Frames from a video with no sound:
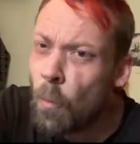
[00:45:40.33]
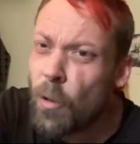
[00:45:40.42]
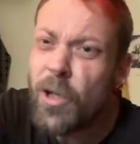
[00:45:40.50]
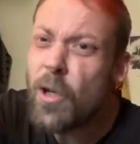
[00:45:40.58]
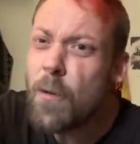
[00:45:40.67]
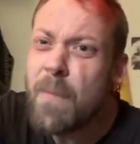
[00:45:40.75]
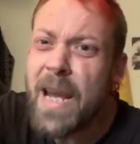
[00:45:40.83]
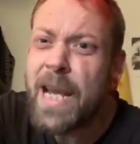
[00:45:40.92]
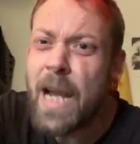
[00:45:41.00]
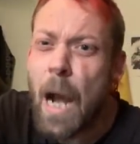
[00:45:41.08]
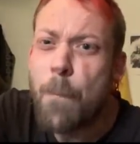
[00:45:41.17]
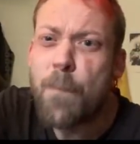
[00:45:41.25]
What do you
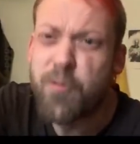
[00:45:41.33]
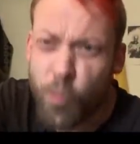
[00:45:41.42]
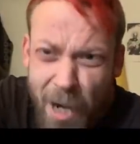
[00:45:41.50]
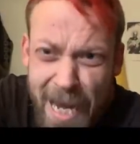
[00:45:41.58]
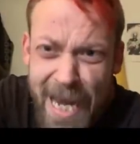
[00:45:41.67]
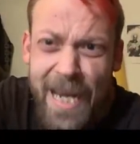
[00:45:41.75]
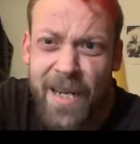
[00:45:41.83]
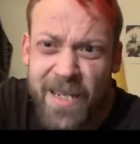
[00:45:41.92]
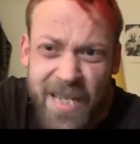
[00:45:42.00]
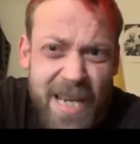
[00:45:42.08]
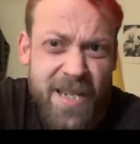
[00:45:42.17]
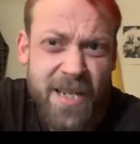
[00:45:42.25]
mean a
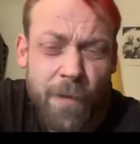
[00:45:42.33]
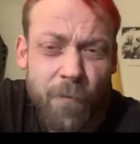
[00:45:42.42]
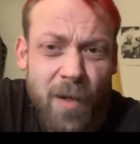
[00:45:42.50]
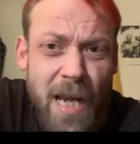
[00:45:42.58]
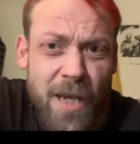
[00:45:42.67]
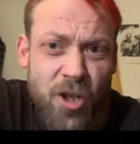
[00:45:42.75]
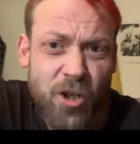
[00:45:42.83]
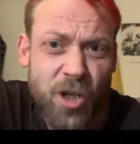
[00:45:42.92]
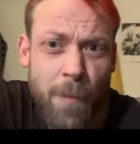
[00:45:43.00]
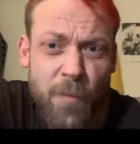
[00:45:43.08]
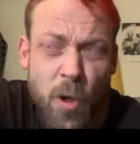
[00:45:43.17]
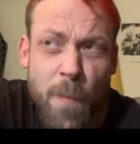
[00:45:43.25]
pre-existing
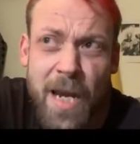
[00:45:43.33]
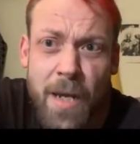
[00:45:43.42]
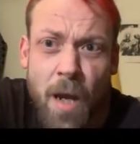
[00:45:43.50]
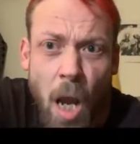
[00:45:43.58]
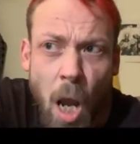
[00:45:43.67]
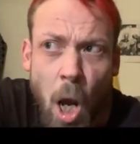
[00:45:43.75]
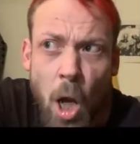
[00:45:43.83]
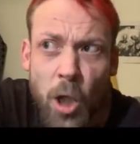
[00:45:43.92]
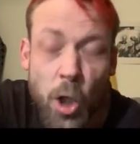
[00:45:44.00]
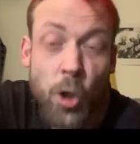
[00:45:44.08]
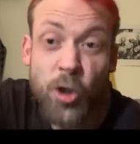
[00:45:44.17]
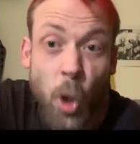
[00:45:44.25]
relationship? You mean
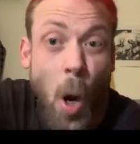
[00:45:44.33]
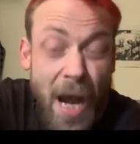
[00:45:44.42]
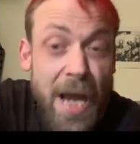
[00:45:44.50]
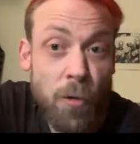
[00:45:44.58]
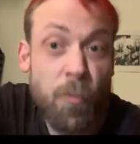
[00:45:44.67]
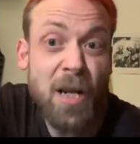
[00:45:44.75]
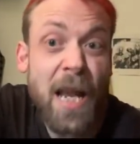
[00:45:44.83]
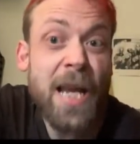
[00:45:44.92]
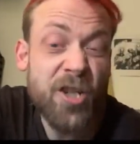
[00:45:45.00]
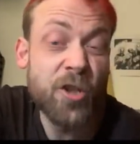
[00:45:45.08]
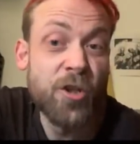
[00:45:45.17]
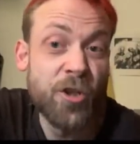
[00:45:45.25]
because you're in a
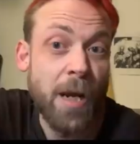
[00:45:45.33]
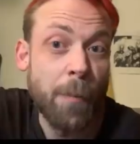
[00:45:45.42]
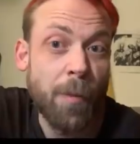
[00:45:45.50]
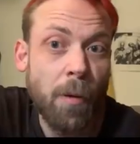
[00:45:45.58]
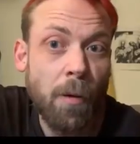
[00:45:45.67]
relationship?